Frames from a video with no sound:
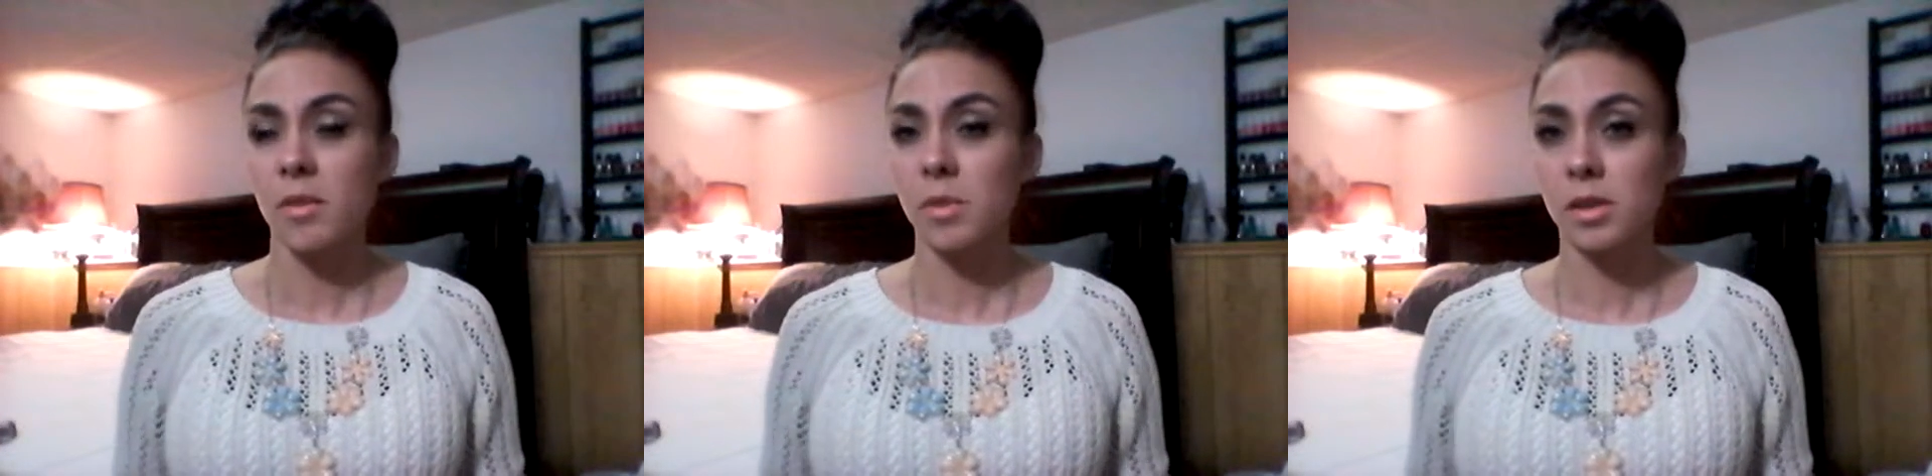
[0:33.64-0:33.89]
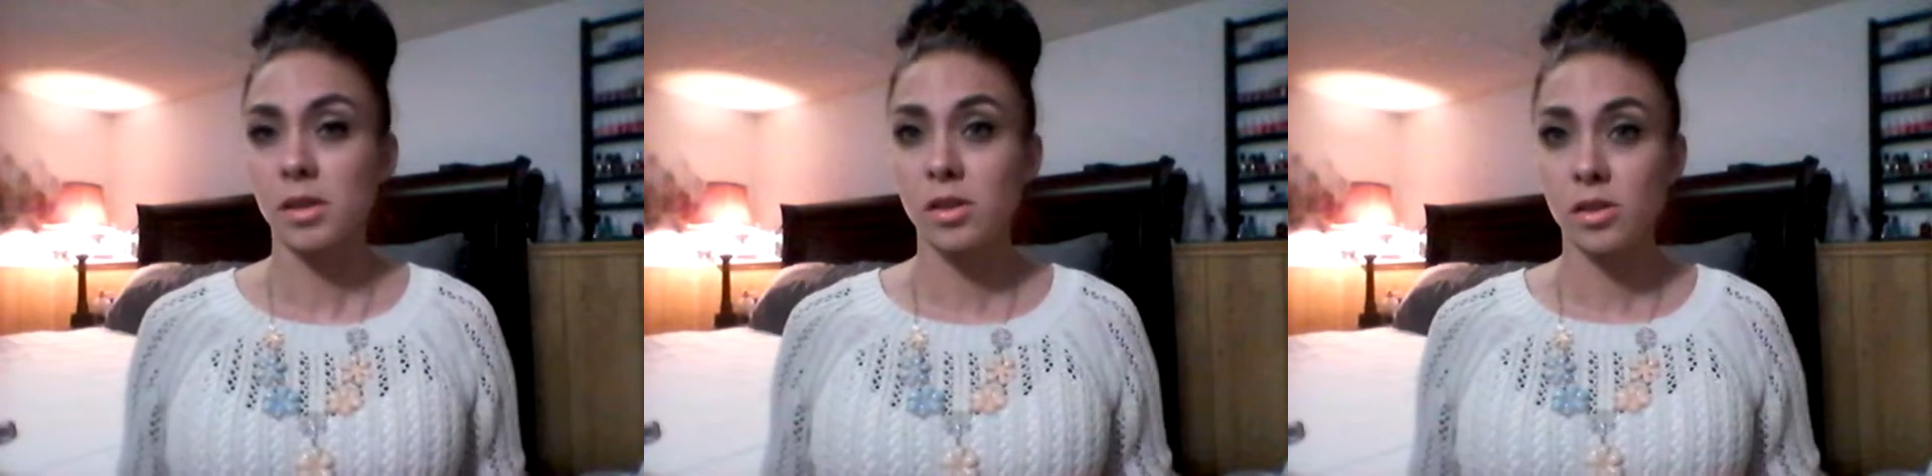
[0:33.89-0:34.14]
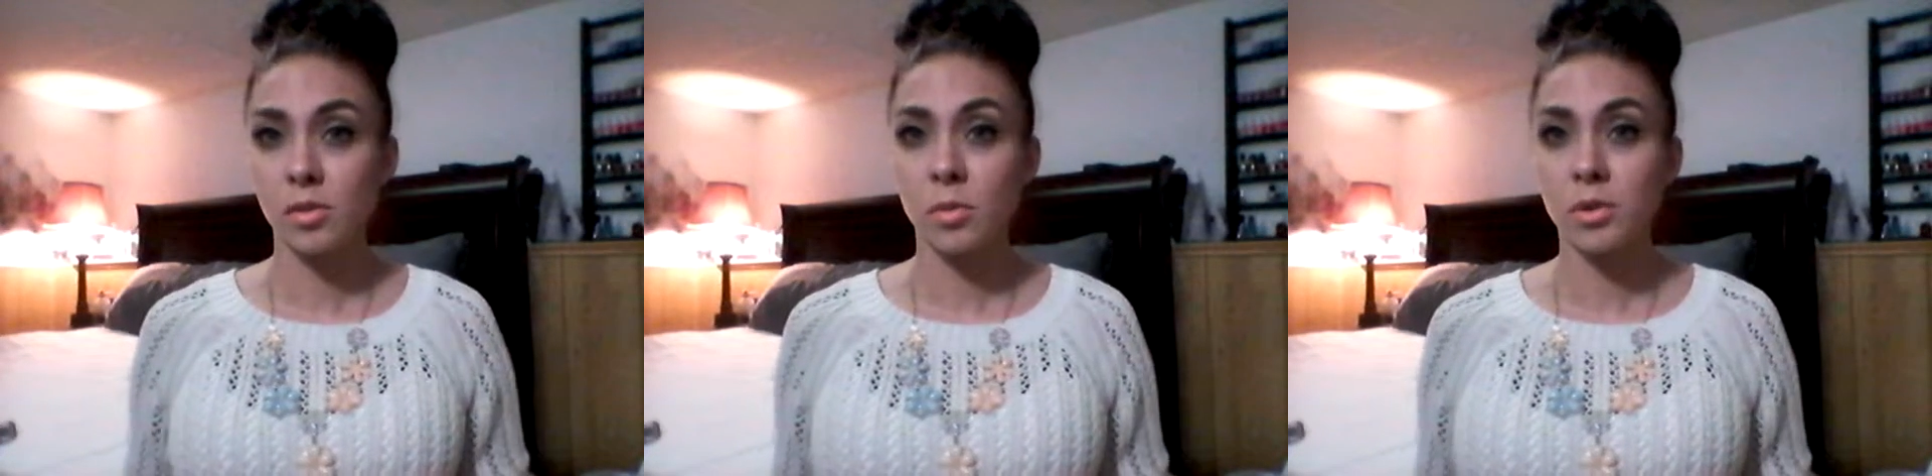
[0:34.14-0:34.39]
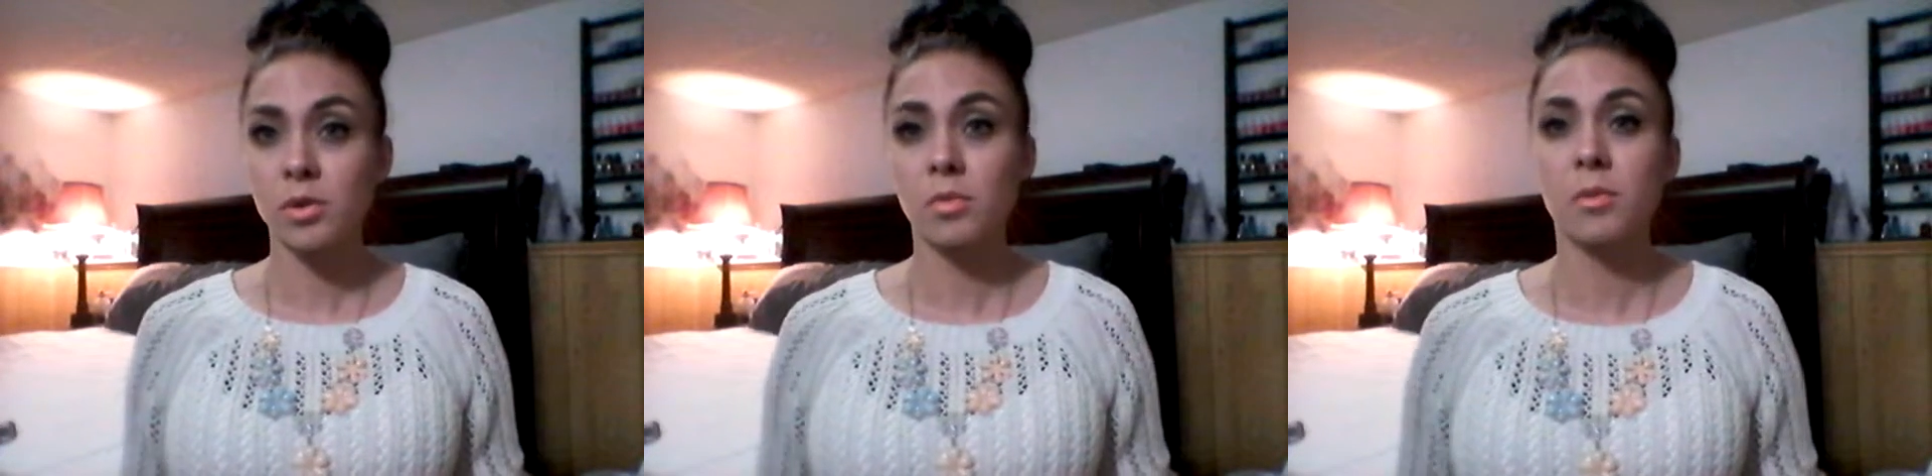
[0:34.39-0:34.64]
I've been
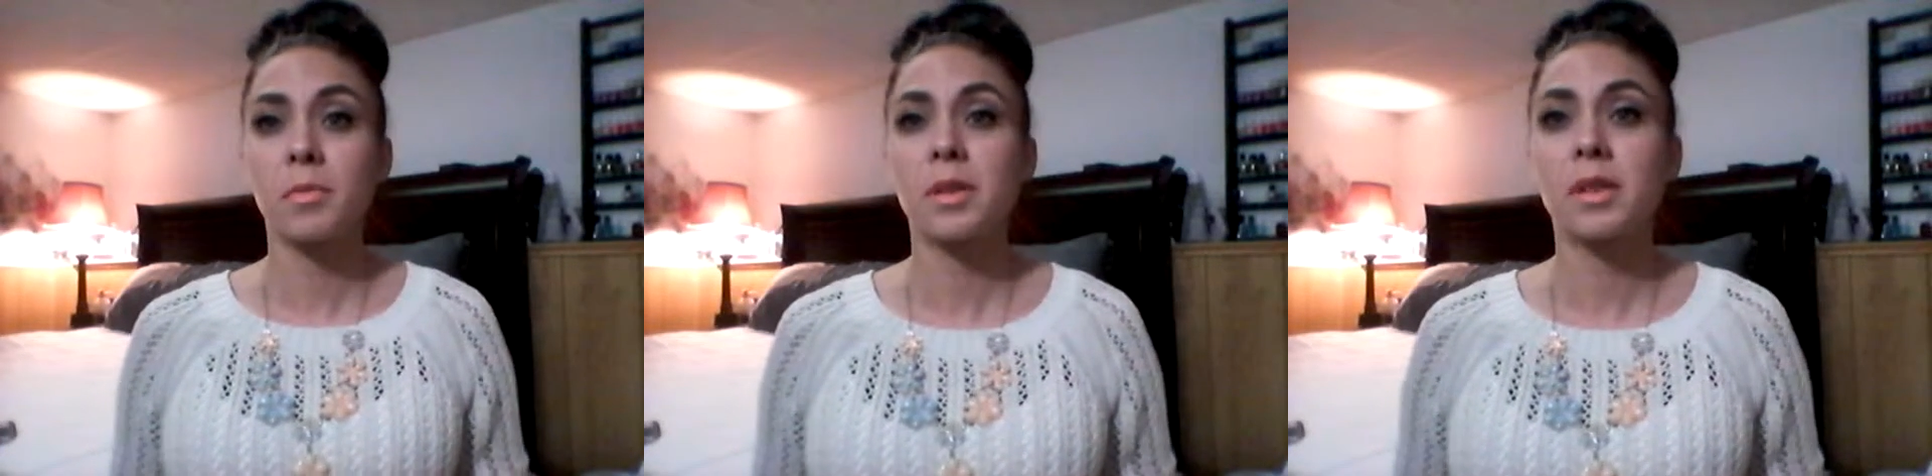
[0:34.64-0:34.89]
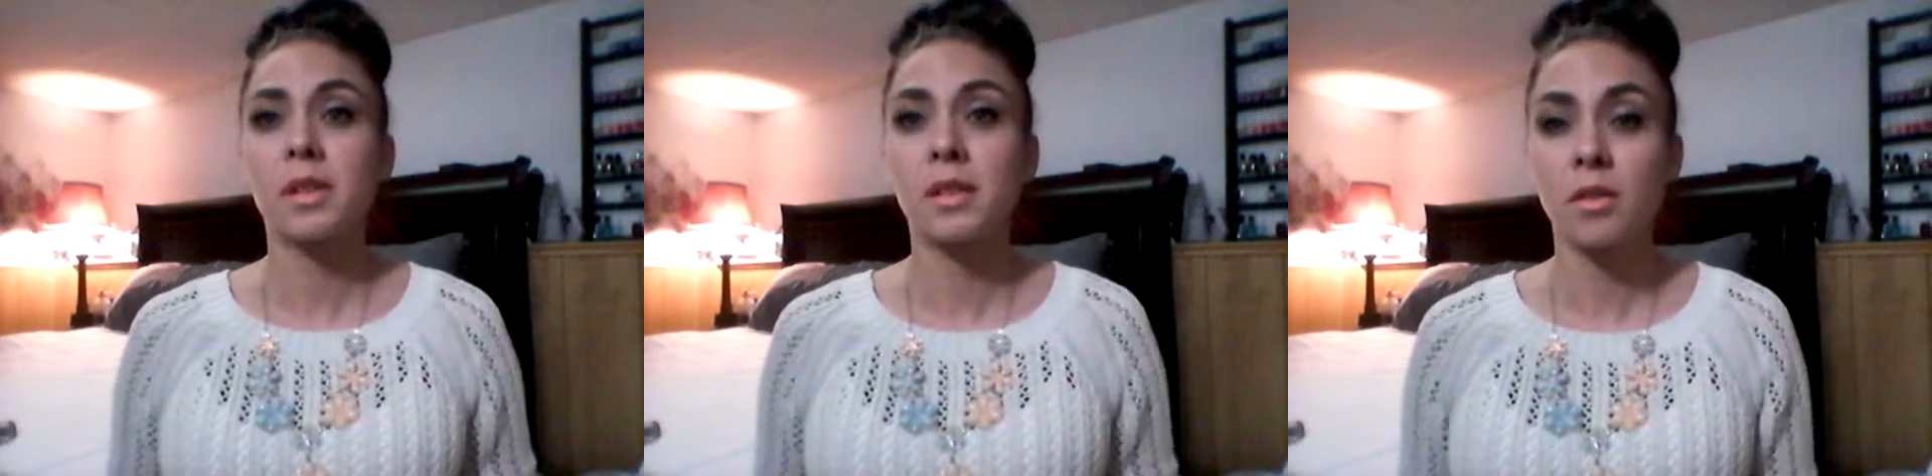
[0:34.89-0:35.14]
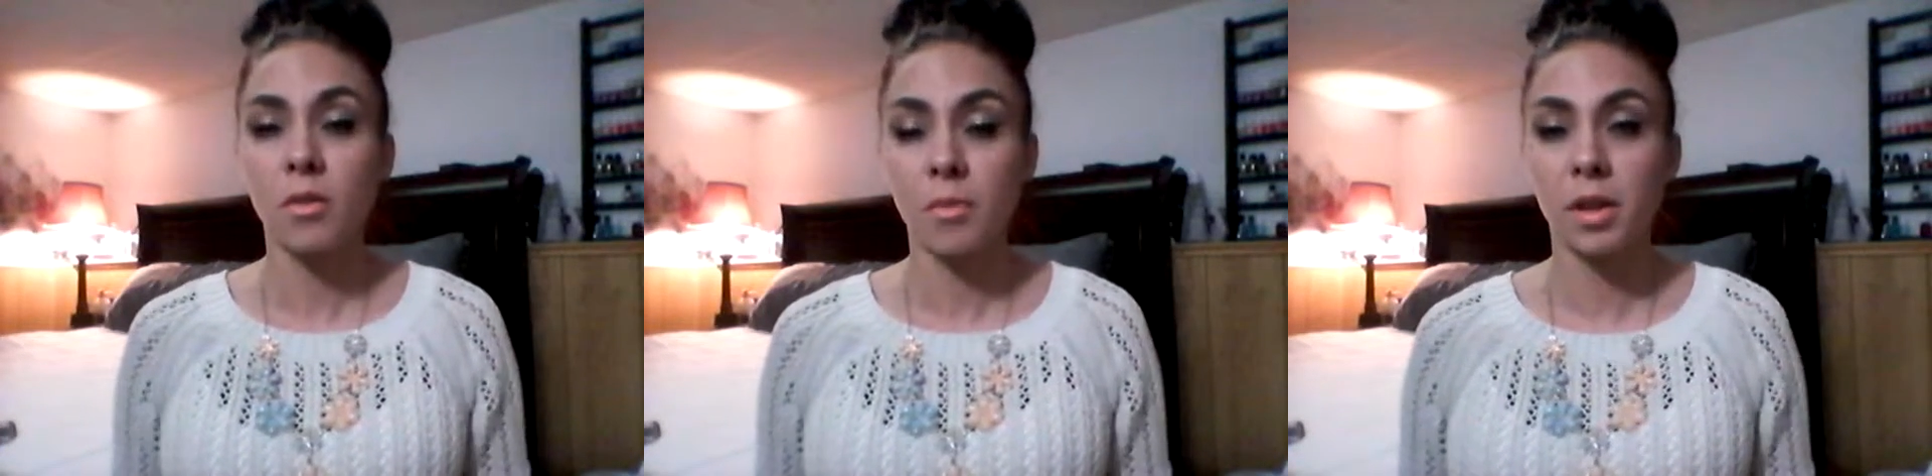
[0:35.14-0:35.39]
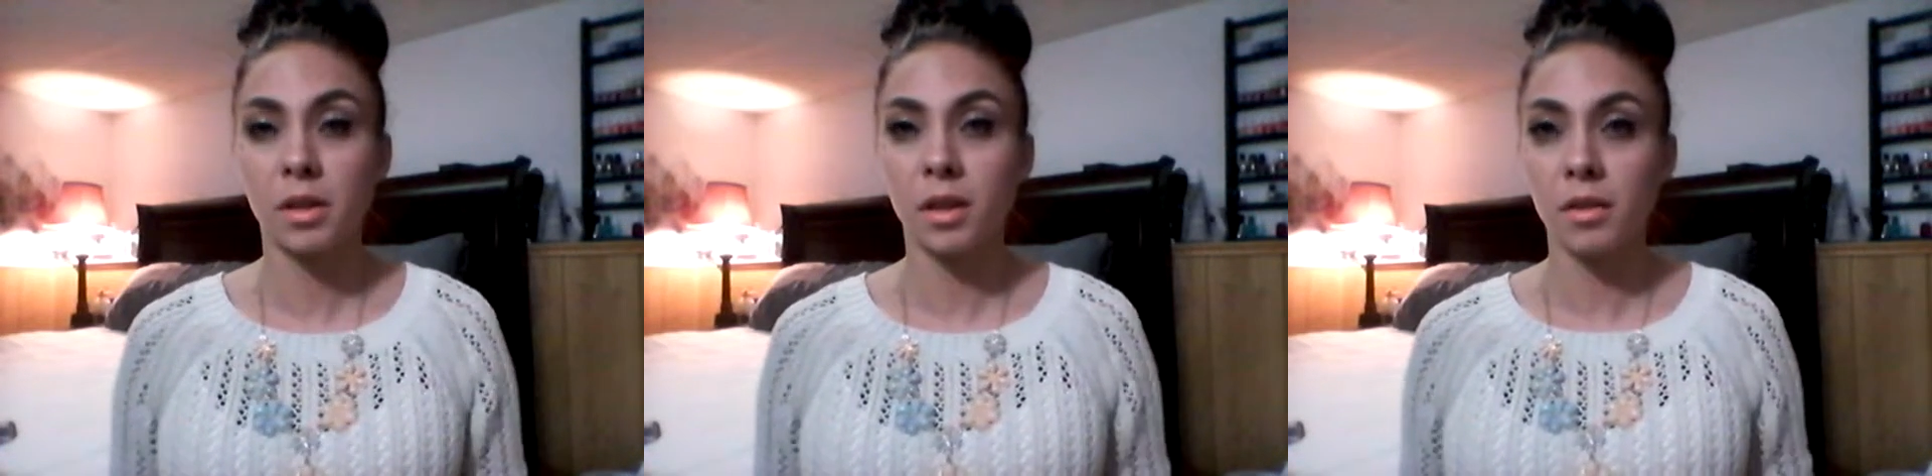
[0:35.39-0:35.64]
super busy this whole month.